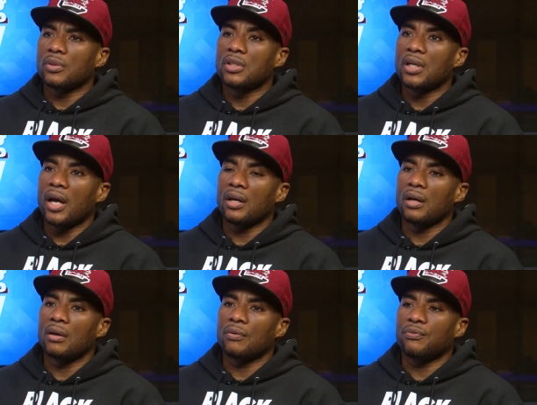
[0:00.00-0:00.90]
she got
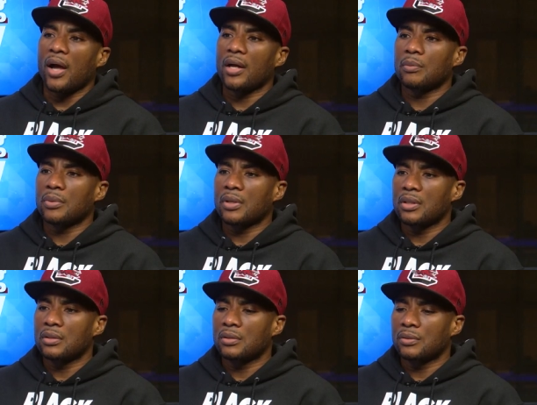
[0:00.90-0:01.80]
uh, fired
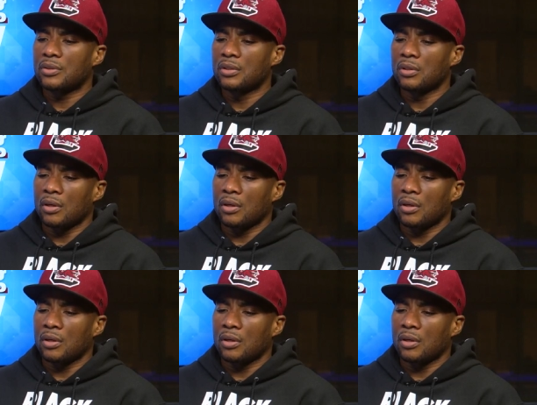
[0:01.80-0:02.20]
because she's on